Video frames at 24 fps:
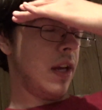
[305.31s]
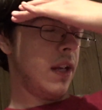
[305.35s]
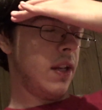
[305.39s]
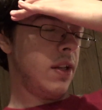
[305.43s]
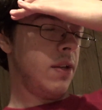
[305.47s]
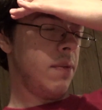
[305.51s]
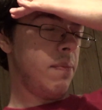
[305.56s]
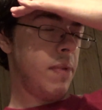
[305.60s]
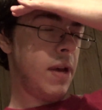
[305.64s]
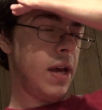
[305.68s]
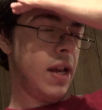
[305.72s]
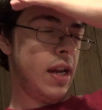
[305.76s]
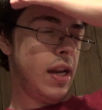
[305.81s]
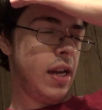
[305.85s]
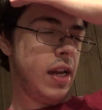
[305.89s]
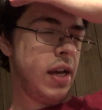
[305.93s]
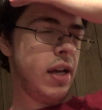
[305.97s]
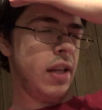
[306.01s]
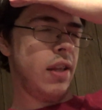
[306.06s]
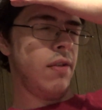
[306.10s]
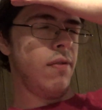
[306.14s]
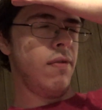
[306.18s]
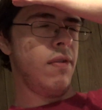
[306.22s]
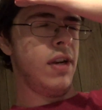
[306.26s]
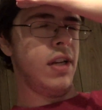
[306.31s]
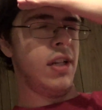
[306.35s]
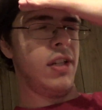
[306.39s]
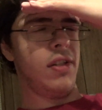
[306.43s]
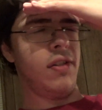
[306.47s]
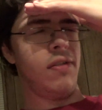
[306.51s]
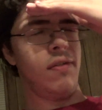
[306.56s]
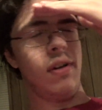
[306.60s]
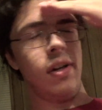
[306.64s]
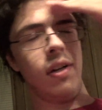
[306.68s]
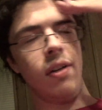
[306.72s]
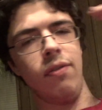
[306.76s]
depending on the
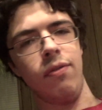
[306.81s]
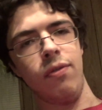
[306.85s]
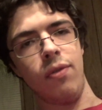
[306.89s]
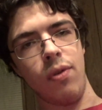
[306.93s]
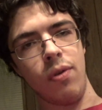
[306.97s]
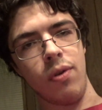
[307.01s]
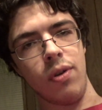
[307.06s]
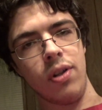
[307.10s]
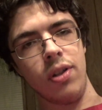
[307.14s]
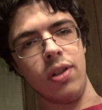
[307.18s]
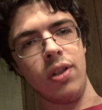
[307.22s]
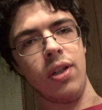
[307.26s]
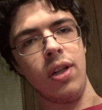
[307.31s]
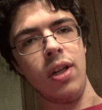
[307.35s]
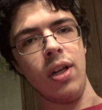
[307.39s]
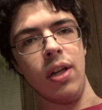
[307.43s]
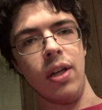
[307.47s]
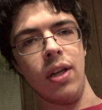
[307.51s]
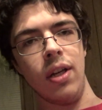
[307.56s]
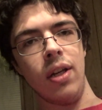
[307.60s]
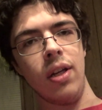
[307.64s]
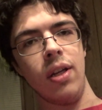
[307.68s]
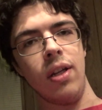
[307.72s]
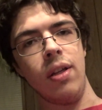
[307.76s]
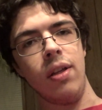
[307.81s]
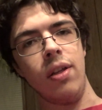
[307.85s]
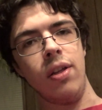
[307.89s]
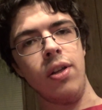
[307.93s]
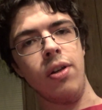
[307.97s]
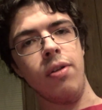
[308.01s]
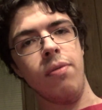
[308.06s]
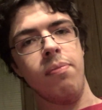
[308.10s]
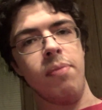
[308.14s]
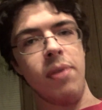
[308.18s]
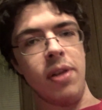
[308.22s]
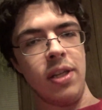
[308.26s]
restaurant, of course,
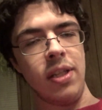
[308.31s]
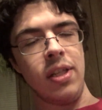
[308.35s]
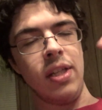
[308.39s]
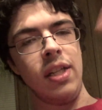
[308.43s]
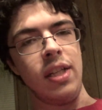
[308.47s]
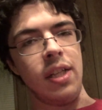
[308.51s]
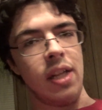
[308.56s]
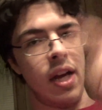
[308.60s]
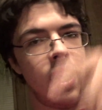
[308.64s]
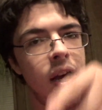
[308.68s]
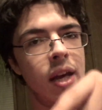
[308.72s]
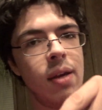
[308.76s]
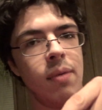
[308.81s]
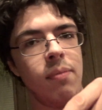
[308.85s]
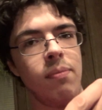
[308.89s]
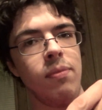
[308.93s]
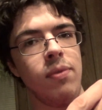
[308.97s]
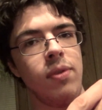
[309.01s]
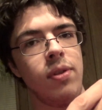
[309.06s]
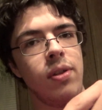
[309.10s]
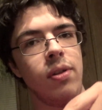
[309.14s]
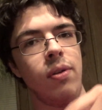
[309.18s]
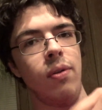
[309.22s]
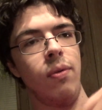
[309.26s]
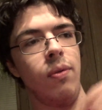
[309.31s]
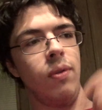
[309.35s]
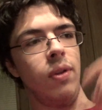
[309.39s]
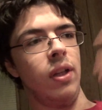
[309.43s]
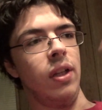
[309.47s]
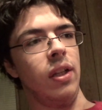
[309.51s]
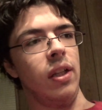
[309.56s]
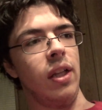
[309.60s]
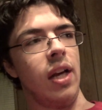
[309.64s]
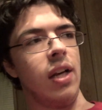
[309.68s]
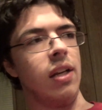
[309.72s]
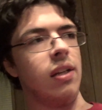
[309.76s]
your busy times only
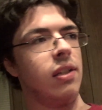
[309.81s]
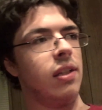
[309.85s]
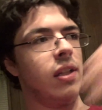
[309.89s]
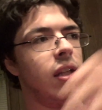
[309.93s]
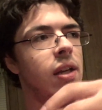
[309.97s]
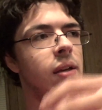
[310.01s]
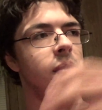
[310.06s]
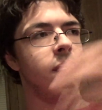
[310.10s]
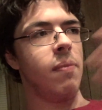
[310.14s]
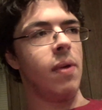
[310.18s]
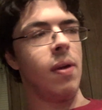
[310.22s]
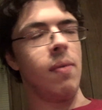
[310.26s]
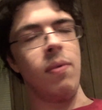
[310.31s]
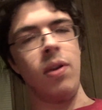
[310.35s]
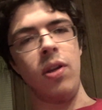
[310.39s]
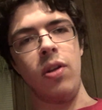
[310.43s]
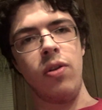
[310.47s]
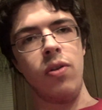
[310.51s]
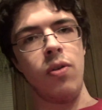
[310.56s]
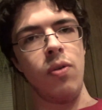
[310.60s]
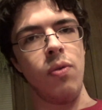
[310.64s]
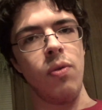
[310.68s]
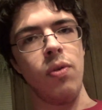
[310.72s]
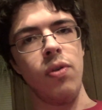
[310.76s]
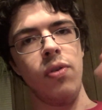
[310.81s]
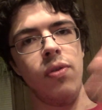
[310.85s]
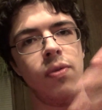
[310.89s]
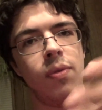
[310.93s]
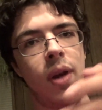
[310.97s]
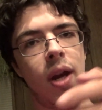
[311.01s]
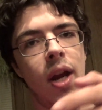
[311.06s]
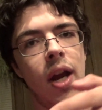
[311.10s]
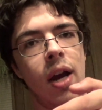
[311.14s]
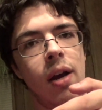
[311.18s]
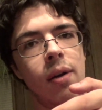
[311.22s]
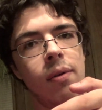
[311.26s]
last like maybe 2 or
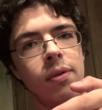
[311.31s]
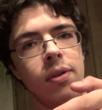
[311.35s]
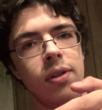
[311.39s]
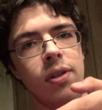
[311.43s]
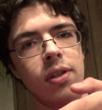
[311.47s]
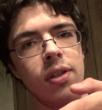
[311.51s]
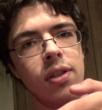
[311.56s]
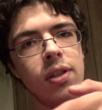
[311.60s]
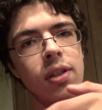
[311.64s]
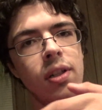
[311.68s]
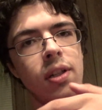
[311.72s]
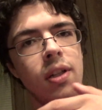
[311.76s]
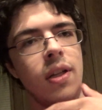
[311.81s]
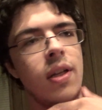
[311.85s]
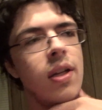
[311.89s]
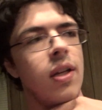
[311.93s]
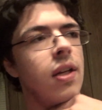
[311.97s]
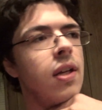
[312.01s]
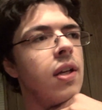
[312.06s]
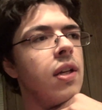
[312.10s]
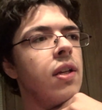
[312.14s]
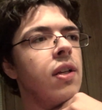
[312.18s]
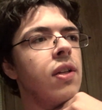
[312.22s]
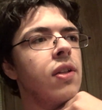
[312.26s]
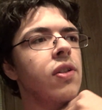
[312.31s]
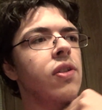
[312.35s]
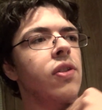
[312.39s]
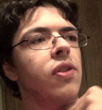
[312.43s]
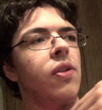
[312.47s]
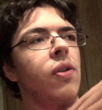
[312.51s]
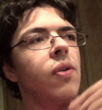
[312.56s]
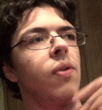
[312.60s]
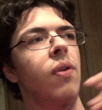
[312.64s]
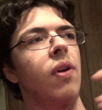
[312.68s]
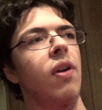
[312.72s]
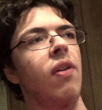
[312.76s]
3 hours.
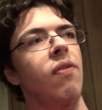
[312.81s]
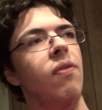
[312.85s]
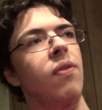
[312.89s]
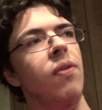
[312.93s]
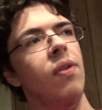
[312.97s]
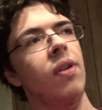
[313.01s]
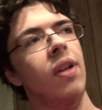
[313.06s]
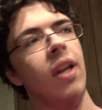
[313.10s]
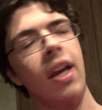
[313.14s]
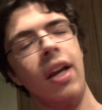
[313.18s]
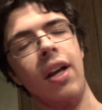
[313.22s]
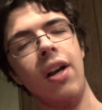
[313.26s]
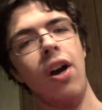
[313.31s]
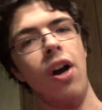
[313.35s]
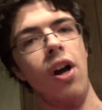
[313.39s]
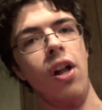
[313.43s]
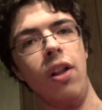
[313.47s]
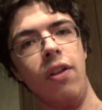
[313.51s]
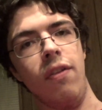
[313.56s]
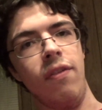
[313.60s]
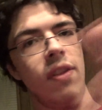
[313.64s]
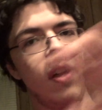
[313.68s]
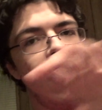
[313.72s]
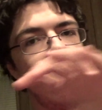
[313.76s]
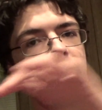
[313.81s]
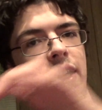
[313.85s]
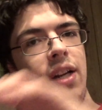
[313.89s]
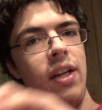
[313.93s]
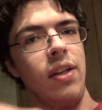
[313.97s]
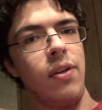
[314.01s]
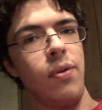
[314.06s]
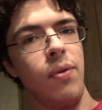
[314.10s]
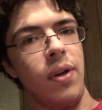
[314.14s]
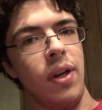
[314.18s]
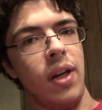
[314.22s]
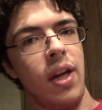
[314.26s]
So if you take all of that
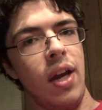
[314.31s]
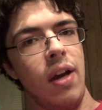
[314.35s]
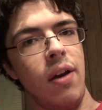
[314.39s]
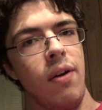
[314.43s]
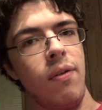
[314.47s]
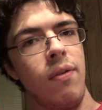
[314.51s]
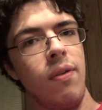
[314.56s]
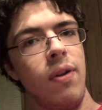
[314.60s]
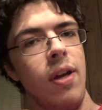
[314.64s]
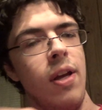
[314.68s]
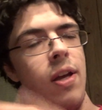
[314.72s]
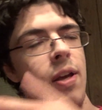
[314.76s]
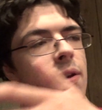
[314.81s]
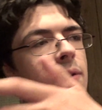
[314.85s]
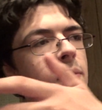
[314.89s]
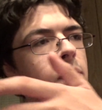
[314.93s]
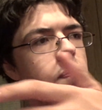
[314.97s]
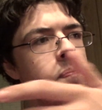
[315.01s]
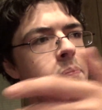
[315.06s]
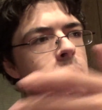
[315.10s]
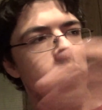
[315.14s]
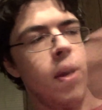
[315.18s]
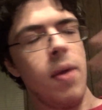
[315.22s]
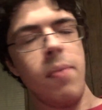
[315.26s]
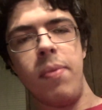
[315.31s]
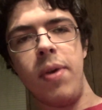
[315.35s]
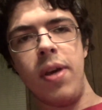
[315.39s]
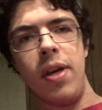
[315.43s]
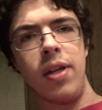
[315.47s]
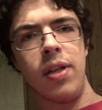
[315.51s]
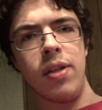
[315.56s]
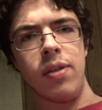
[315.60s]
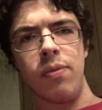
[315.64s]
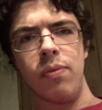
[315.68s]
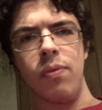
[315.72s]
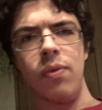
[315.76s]
into account, maybe
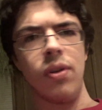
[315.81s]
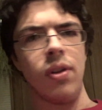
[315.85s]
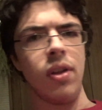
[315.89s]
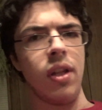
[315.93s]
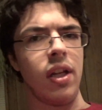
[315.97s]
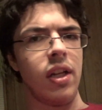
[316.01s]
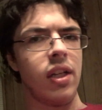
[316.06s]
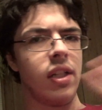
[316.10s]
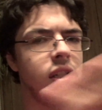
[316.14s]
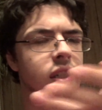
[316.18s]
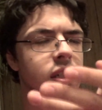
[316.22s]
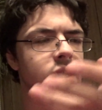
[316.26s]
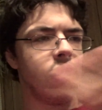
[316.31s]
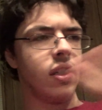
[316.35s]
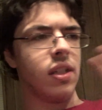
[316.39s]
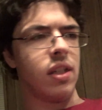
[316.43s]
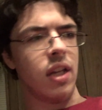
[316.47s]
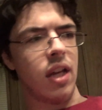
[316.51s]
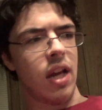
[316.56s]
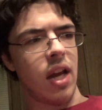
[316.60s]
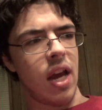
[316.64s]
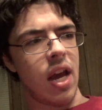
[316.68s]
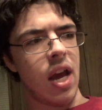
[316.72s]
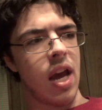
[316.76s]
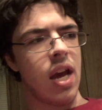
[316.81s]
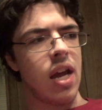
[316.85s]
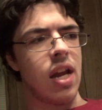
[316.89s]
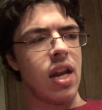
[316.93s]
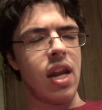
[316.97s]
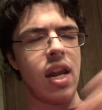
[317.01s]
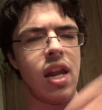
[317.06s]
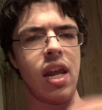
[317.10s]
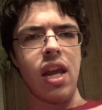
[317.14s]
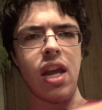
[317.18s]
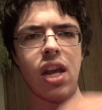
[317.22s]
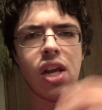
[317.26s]
it's worth like
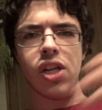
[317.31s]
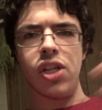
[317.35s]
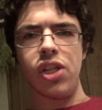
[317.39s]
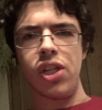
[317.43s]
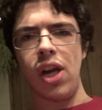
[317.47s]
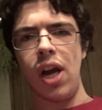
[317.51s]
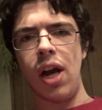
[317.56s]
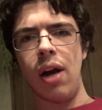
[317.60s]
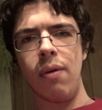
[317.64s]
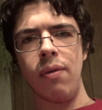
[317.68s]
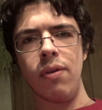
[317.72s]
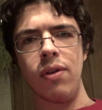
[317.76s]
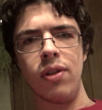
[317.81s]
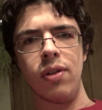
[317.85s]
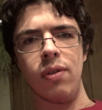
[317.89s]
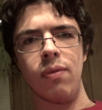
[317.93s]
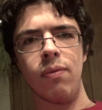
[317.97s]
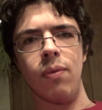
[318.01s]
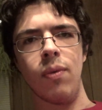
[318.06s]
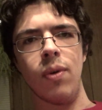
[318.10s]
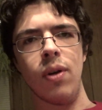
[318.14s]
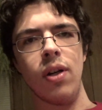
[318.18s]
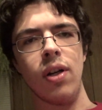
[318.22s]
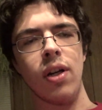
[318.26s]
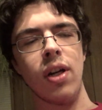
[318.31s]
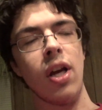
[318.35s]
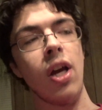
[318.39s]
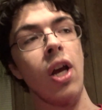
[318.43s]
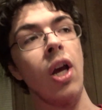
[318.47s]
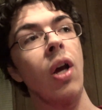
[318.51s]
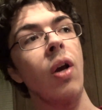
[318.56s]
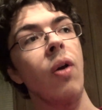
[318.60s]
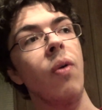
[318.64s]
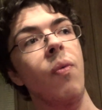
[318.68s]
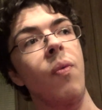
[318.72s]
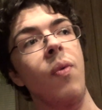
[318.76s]
10-ish hours of work
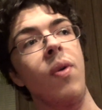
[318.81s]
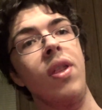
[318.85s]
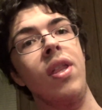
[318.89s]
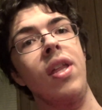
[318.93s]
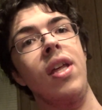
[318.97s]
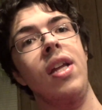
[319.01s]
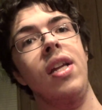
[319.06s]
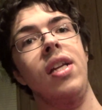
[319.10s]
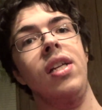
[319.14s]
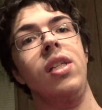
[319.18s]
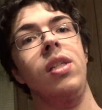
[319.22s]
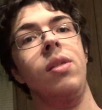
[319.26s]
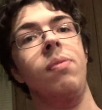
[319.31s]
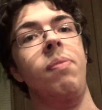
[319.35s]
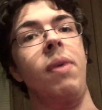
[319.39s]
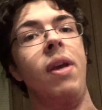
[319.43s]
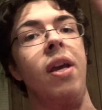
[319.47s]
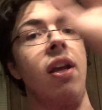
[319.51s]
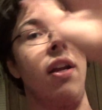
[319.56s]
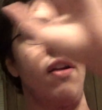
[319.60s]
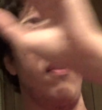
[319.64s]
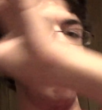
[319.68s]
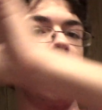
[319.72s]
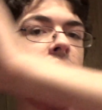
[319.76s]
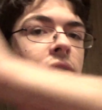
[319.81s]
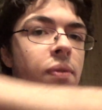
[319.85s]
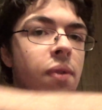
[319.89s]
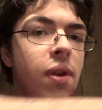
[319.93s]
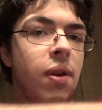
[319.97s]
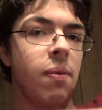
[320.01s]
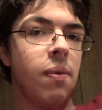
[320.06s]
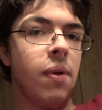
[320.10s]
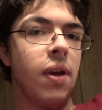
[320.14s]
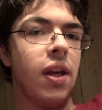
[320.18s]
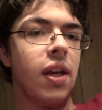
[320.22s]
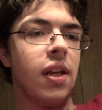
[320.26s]
within a span of 3
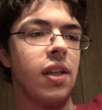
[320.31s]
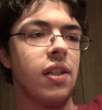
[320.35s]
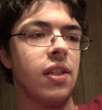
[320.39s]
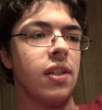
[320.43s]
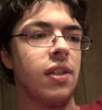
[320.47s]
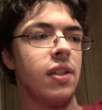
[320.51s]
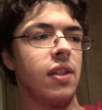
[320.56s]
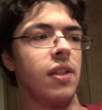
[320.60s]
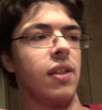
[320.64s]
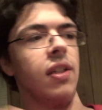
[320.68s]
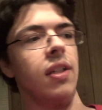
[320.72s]
weeks.